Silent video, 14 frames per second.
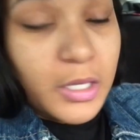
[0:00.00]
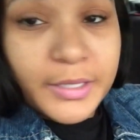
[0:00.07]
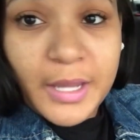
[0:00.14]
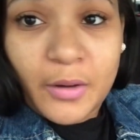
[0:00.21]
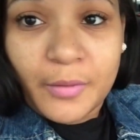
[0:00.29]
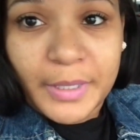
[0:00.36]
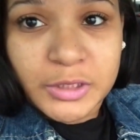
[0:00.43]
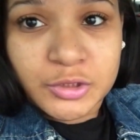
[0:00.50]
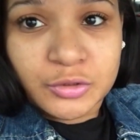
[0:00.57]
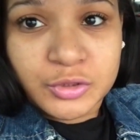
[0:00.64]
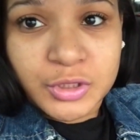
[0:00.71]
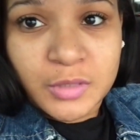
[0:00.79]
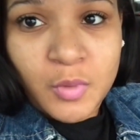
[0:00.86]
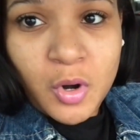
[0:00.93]
Yeah, we're about to go
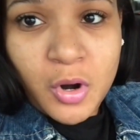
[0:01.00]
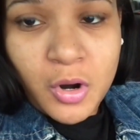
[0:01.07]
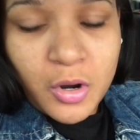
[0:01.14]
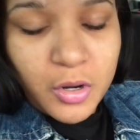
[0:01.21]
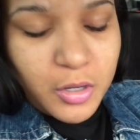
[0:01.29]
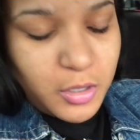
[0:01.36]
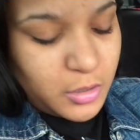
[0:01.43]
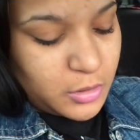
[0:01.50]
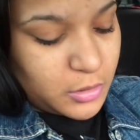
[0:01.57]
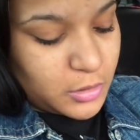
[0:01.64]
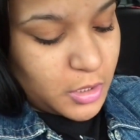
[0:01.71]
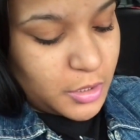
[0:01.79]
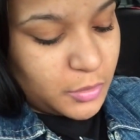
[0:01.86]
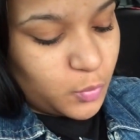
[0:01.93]
to the mall.
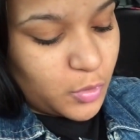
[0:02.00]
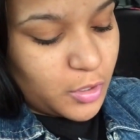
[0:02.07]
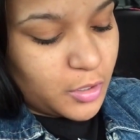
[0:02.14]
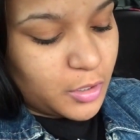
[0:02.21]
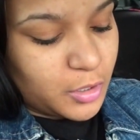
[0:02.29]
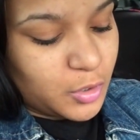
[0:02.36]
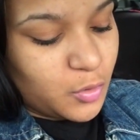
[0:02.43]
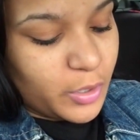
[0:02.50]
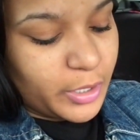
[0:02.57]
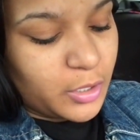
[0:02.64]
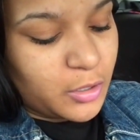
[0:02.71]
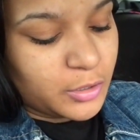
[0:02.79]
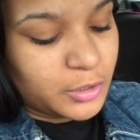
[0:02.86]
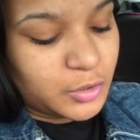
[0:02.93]
We're
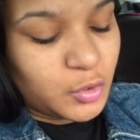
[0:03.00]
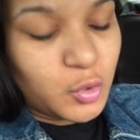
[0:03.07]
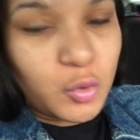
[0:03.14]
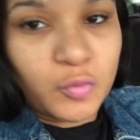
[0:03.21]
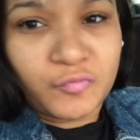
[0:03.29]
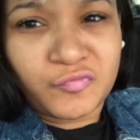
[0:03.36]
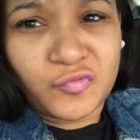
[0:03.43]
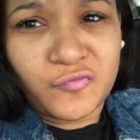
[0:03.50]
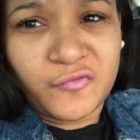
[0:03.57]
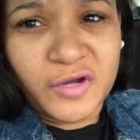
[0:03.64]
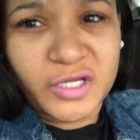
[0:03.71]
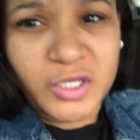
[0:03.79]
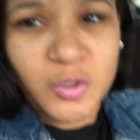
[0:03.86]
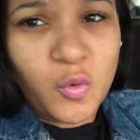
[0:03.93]
going on a
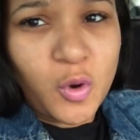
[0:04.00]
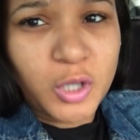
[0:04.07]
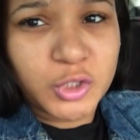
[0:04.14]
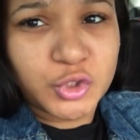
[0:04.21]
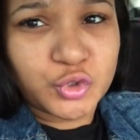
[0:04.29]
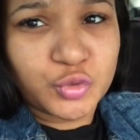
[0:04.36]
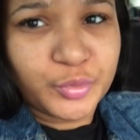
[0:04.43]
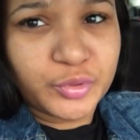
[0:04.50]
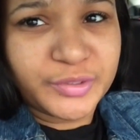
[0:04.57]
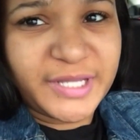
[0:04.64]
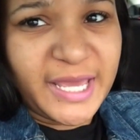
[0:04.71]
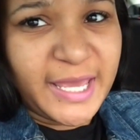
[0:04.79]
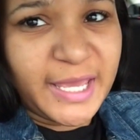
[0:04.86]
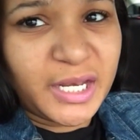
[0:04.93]
fucking quadruple
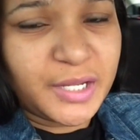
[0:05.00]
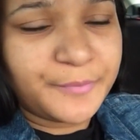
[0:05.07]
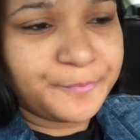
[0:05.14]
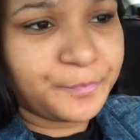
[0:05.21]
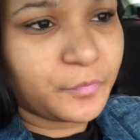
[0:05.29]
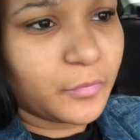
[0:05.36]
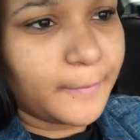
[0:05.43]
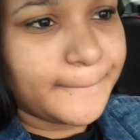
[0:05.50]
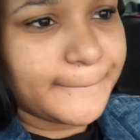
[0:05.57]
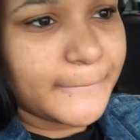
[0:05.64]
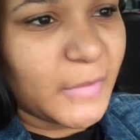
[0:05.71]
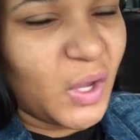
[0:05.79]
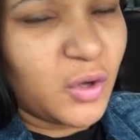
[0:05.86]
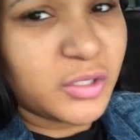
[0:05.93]
date
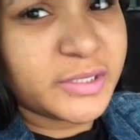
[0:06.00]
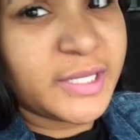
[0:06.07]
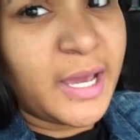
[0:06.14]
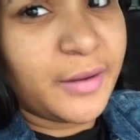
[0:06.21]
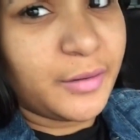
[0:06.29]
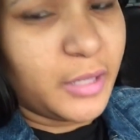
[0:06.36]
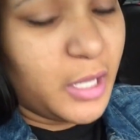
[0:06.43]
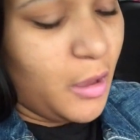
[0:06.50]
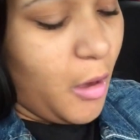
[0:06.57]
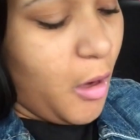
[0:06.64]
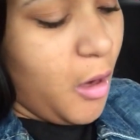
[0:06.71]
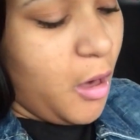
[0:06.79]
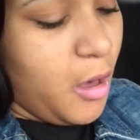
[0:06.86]
on Saturday. What